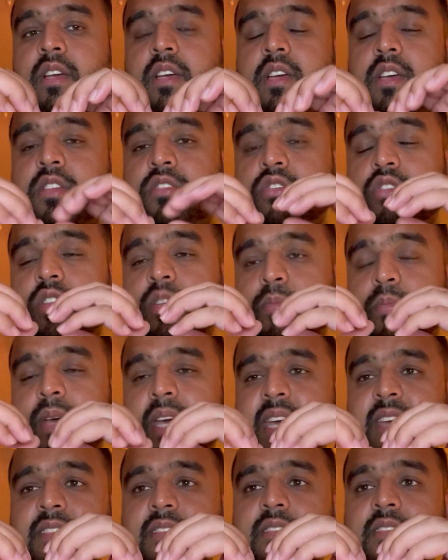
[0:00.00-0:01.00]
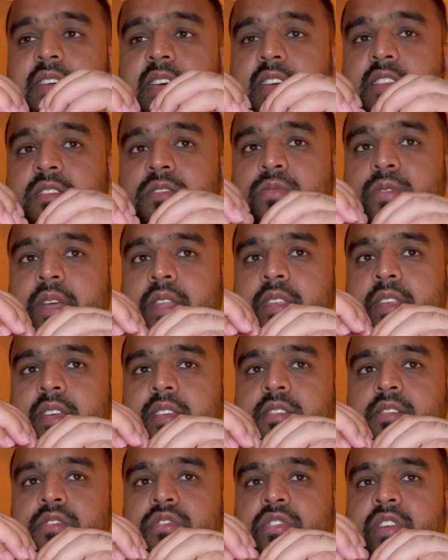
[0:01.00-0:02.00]
So the base is when
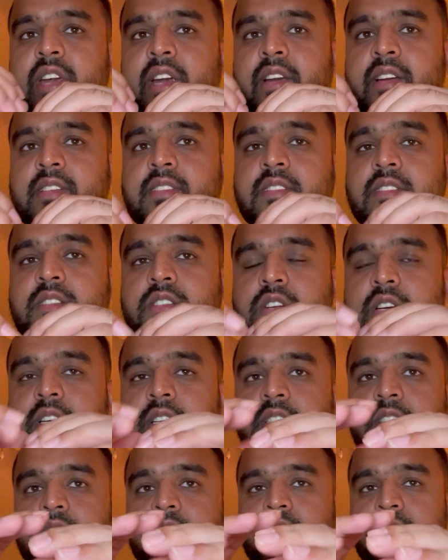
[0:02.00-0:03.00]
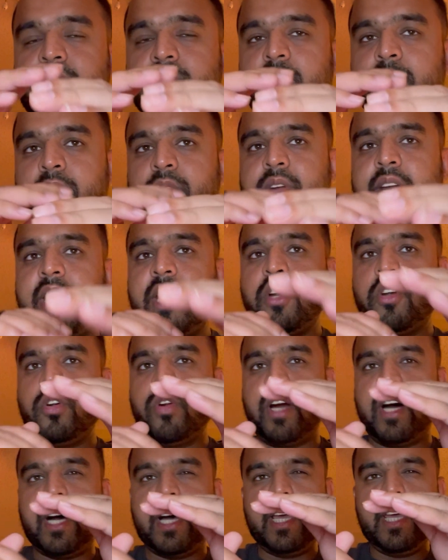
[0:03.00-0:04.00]
this fragrance turns from a very
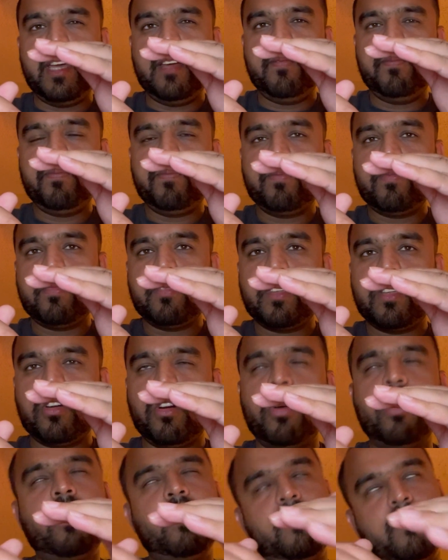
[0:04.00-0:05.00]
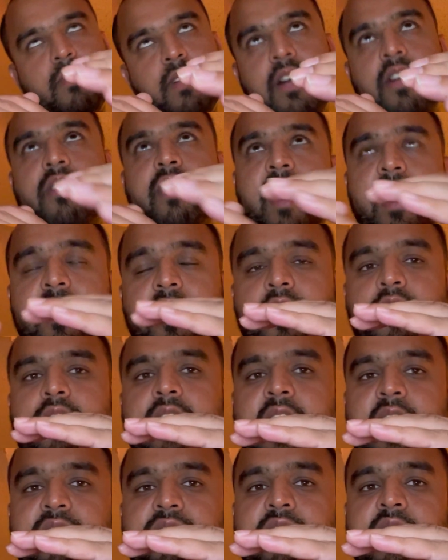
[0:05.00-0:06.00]
dry, or a rather
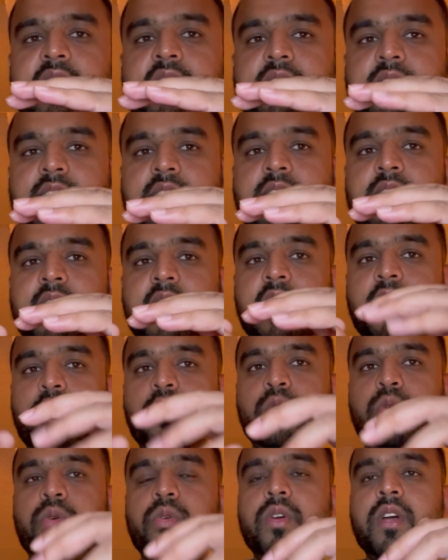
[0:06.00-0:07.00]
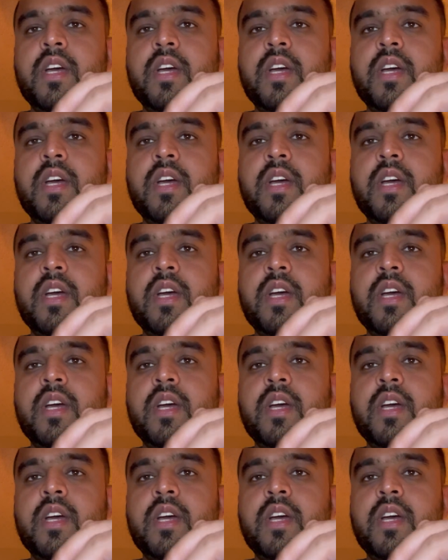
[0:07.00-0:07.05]
dry fragrance, into